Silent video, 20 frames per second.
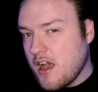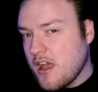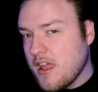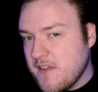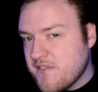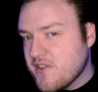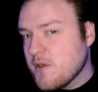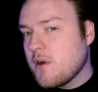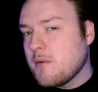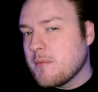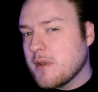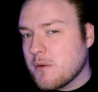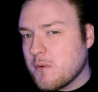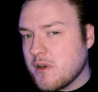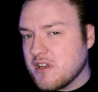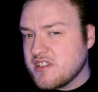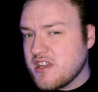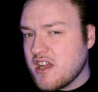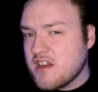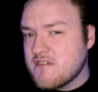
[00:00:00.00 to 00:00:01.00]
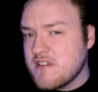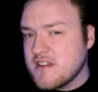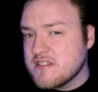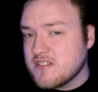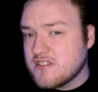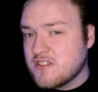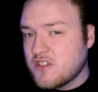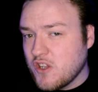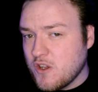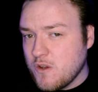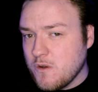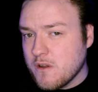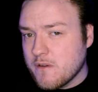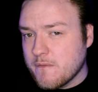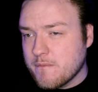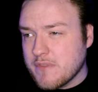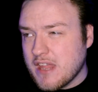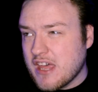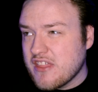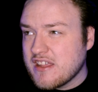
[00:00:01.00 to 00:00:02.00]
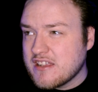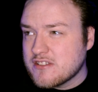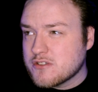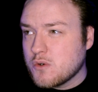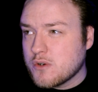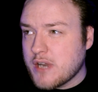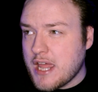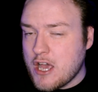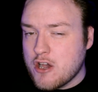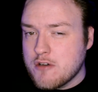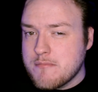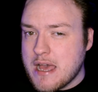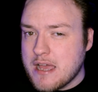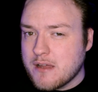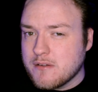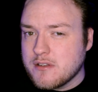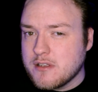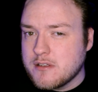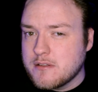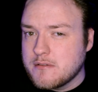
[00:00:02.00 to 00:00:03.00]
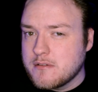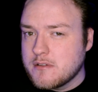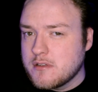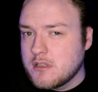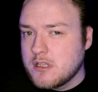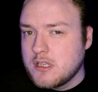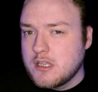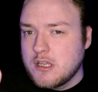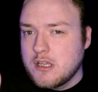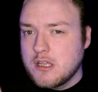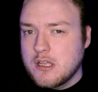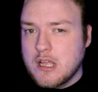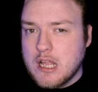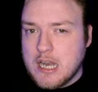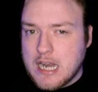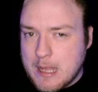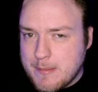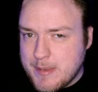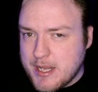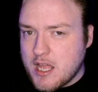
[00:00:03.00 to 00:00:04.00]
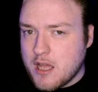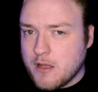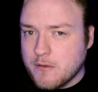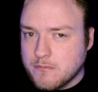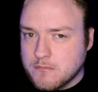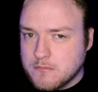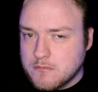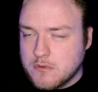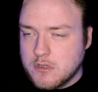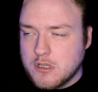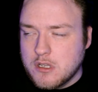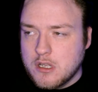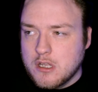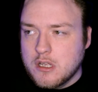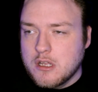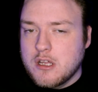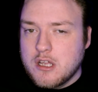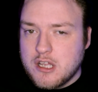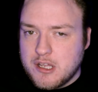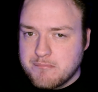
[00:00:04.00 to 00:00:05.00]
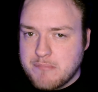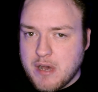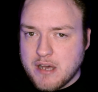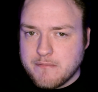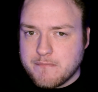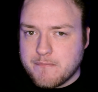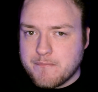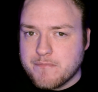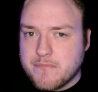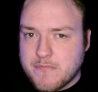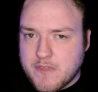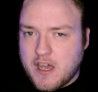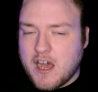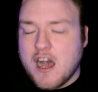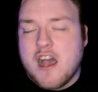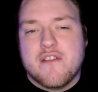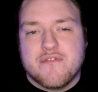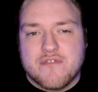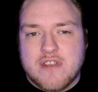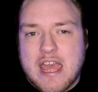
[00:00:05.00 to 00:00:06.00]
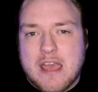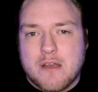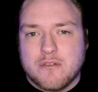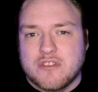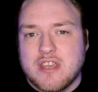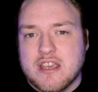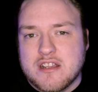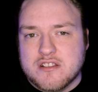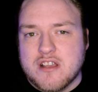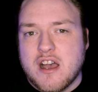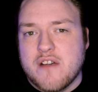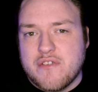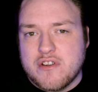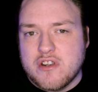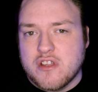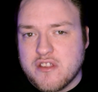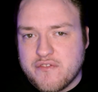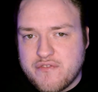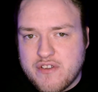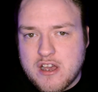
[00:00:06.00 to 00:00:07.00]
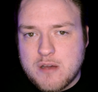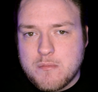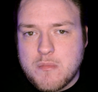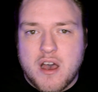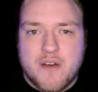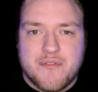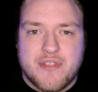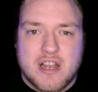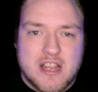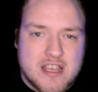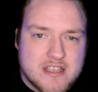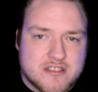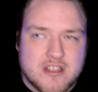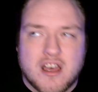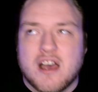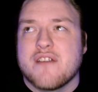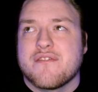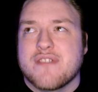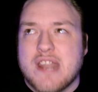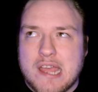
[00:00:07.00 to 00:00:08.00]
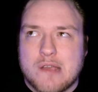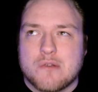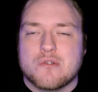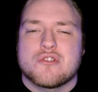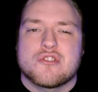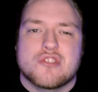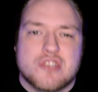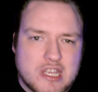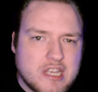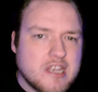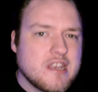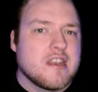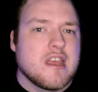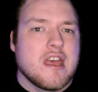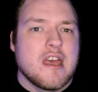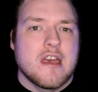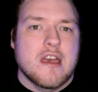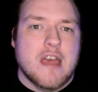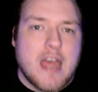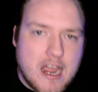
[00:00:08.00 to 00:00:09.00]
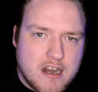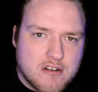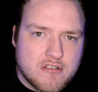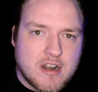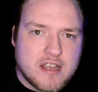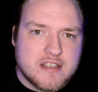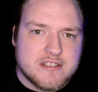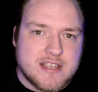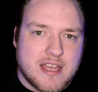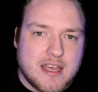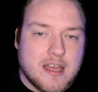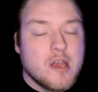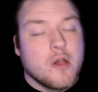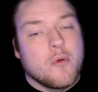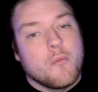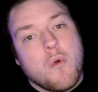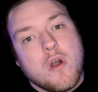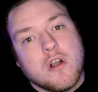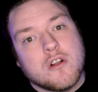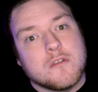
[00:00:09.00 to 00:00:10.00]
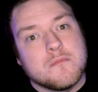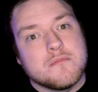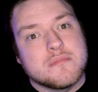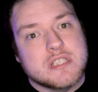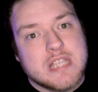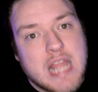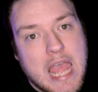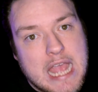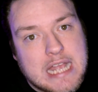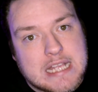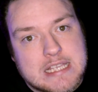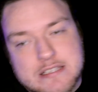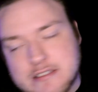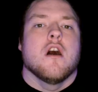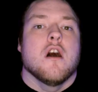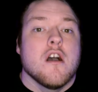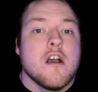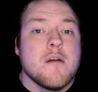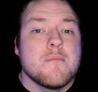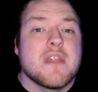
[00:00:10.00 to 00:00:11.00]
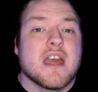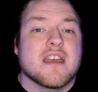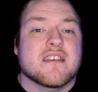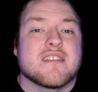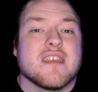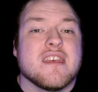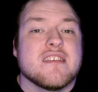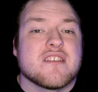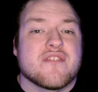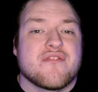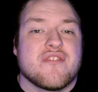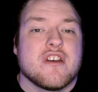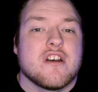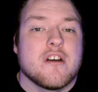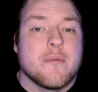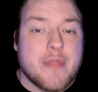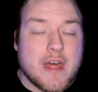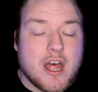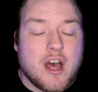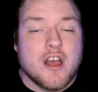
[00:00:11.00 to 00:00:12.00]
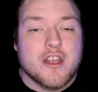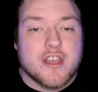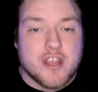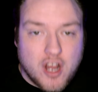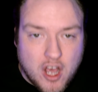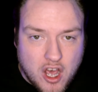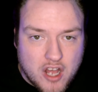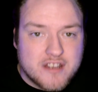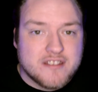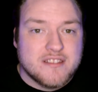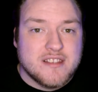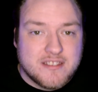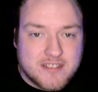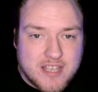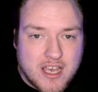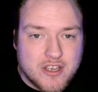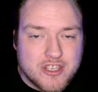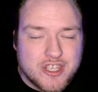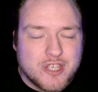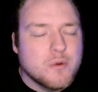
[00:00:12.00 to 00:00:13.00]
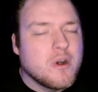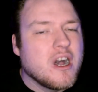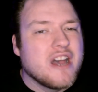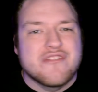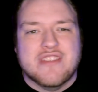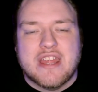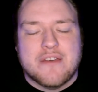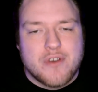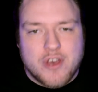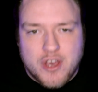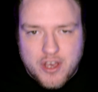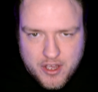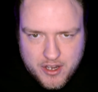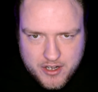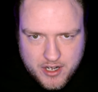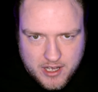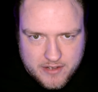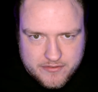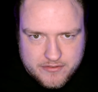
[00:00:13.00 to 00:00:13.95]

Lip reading: If you want me to watch Hellraiser 2, I think it's called Hellbound, let me know. But I've now ticked off another film of the list. I've now seen Hellraiser. What comes next? Up next is a film that I can honestly tell you I've never heard of.